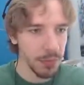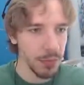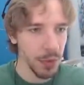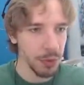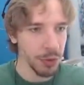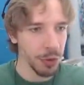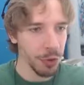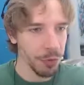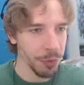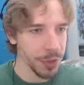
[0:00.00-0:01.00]
So I can go
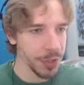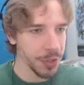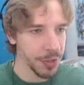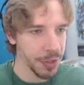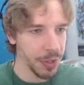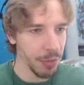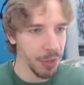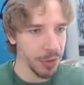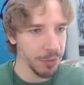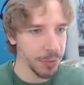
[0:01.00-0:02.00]
from this guy to this guy, but
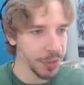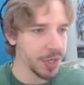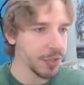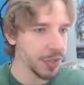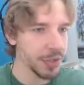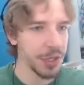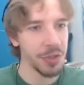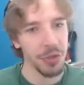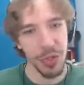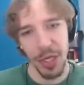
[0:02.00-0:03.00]
not from this guy to this station,
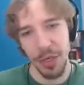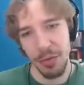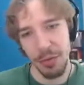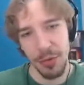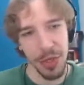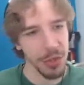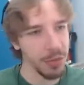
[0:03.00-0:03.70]
to that station.